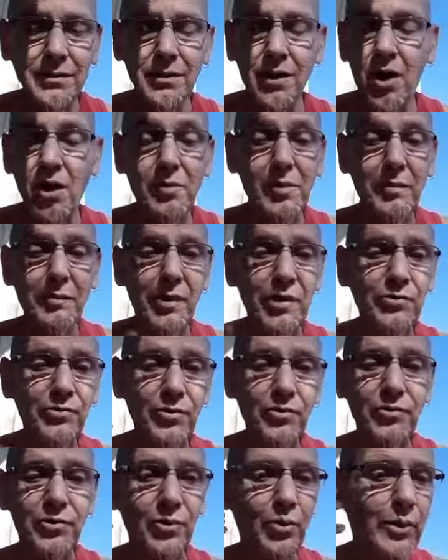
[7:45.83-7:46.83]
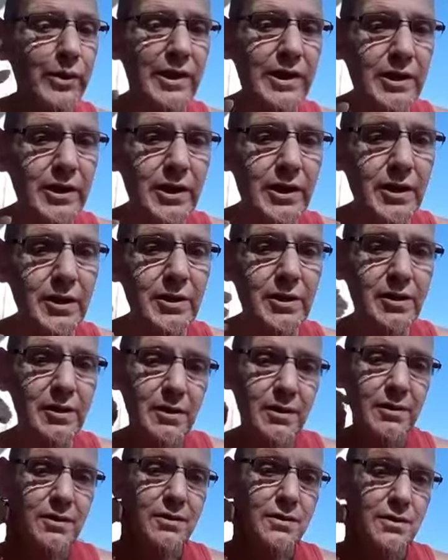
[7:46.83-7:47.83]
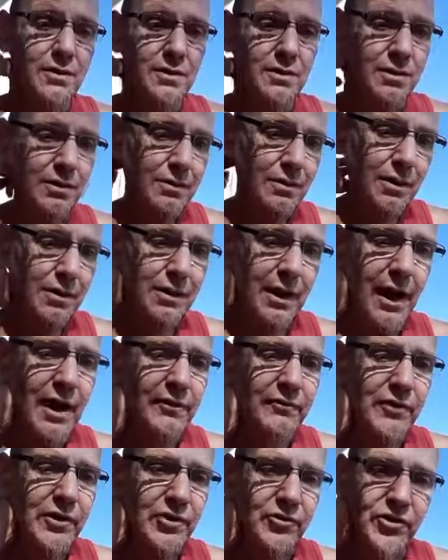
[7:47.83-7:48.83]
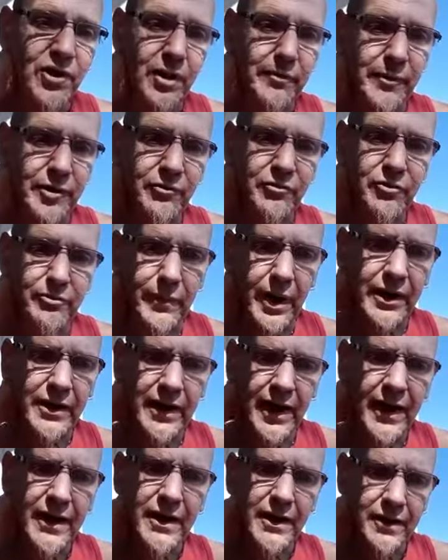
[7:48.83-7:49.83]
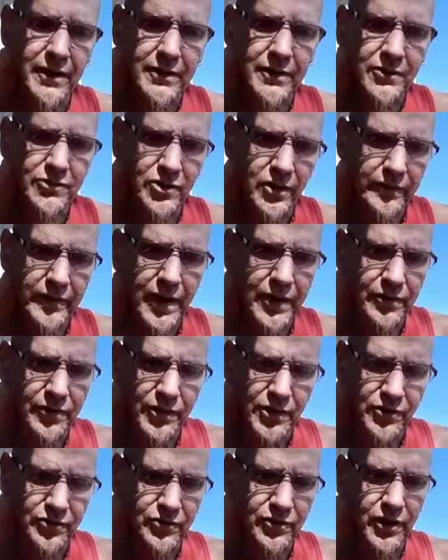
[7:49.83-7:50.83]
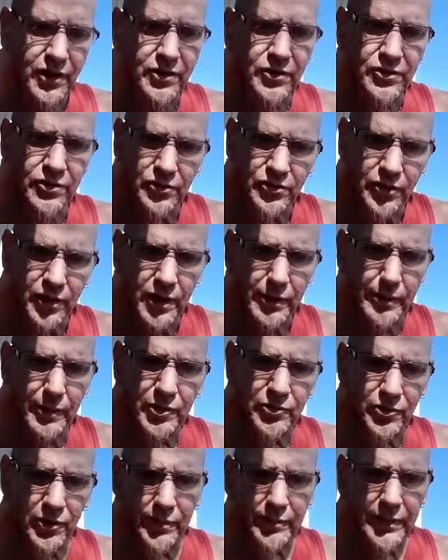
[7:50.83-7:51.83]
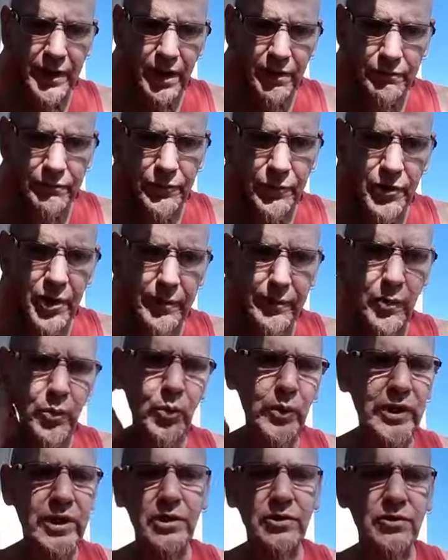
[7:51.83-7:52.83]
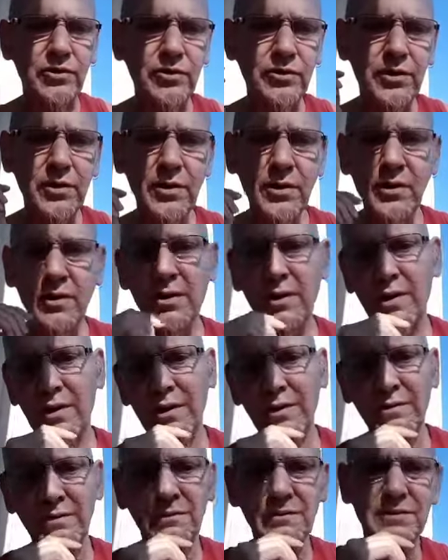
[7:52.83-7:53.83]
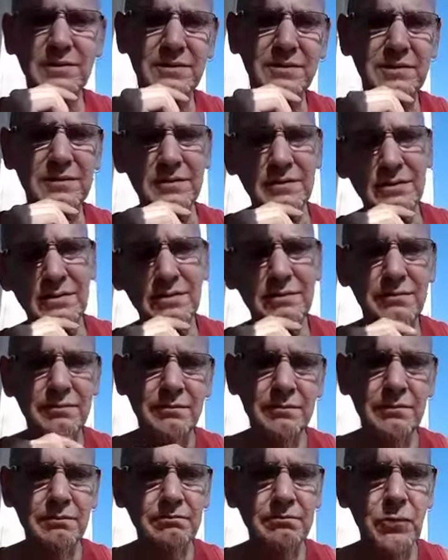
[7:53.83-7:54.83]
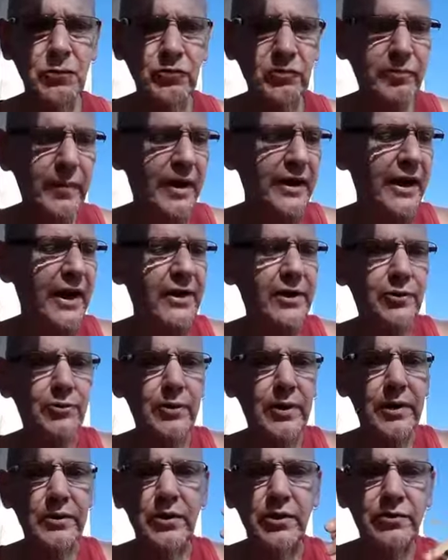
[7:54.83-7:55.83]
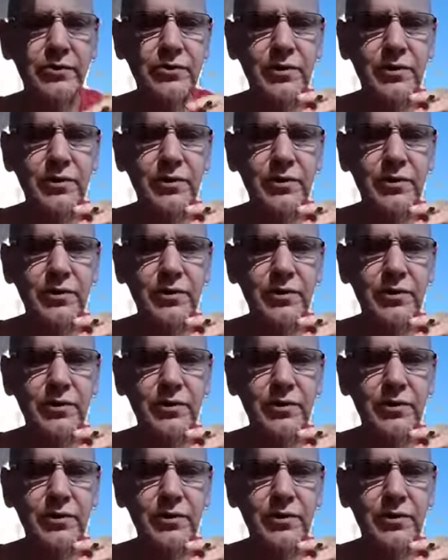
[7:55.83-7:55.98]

All my muscles are weak. A lot of it is coming from my neck, because I've got these discs that have been slipped out for a couple weeks, and moving my neck around and